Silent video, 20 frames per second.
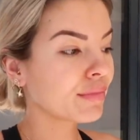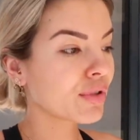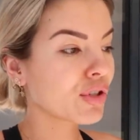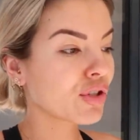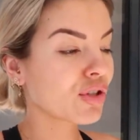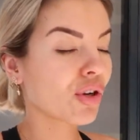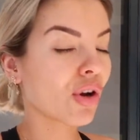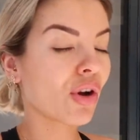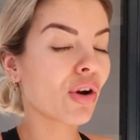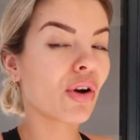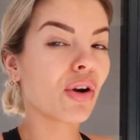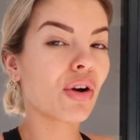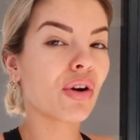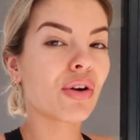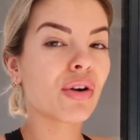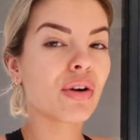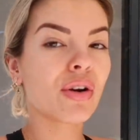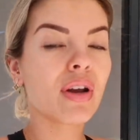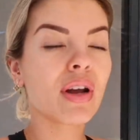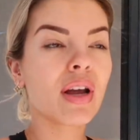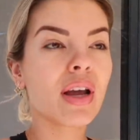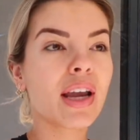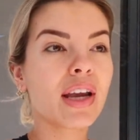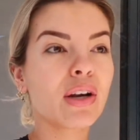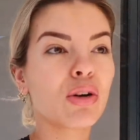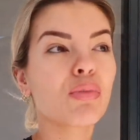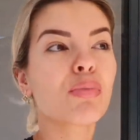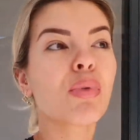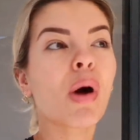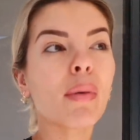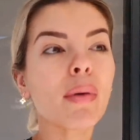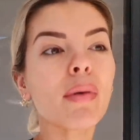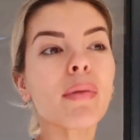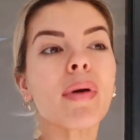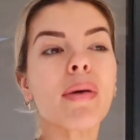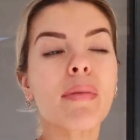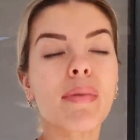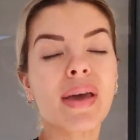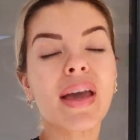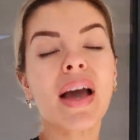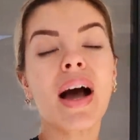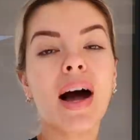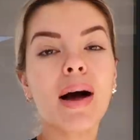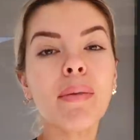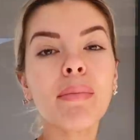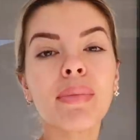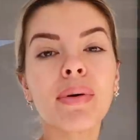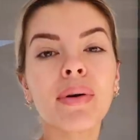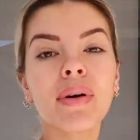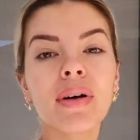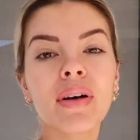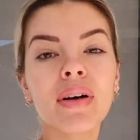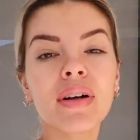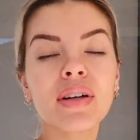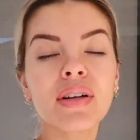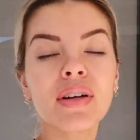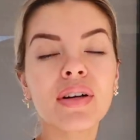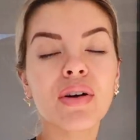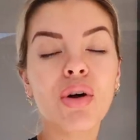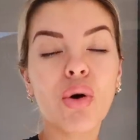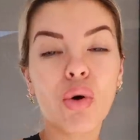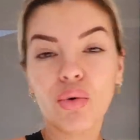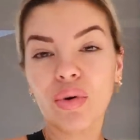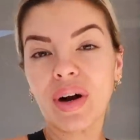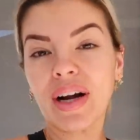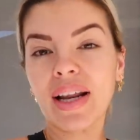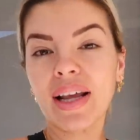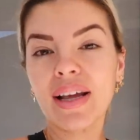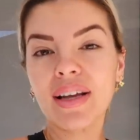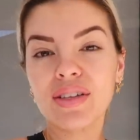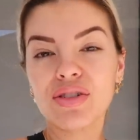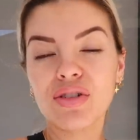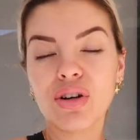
So it'll probably be up already.